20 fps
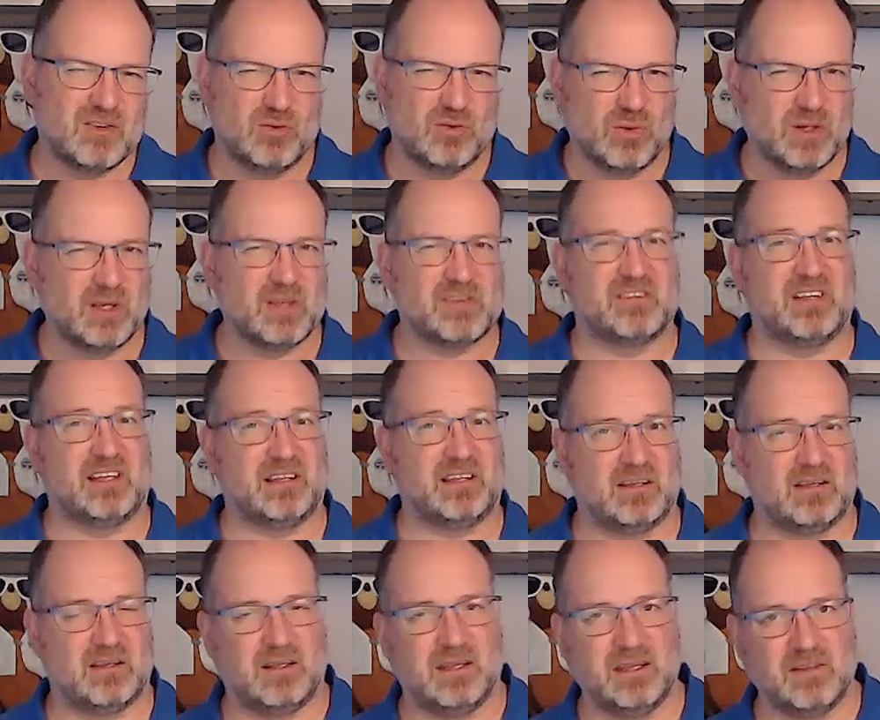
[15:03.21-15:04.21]
doing a set
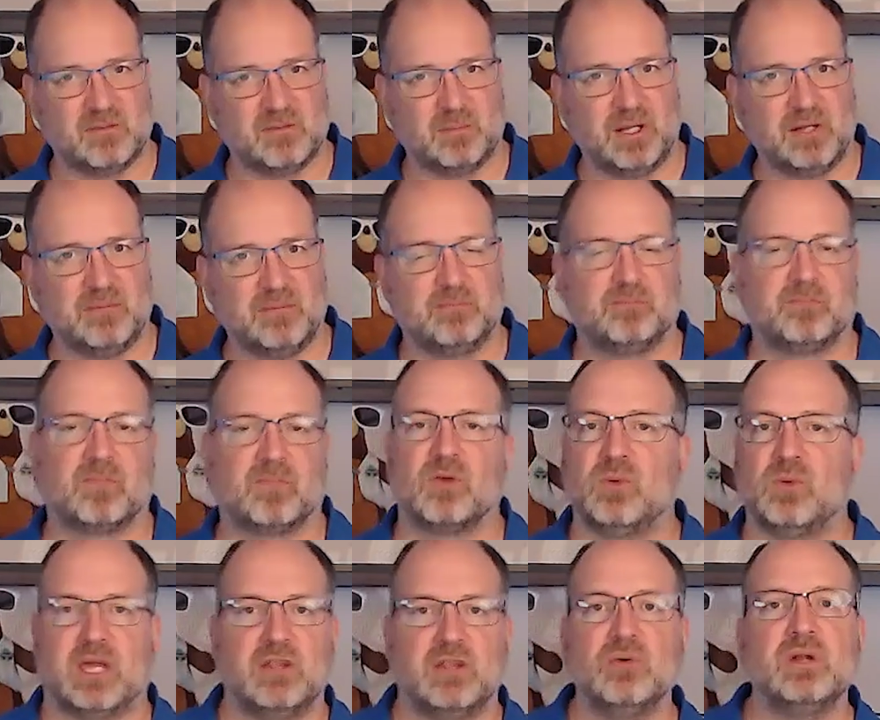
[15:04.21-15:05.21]
link split.
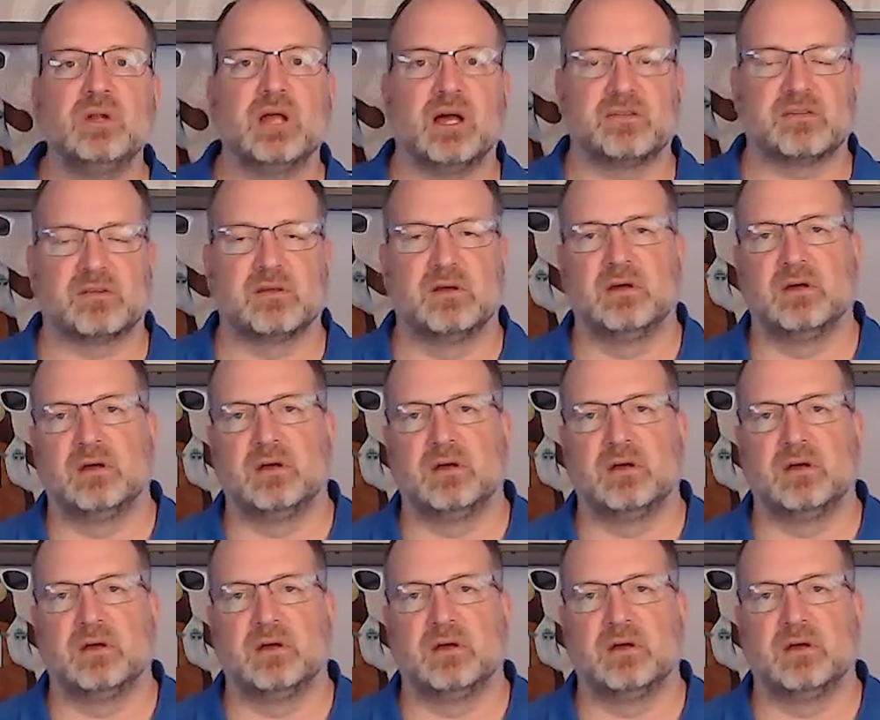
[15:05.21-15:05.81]
We can do that.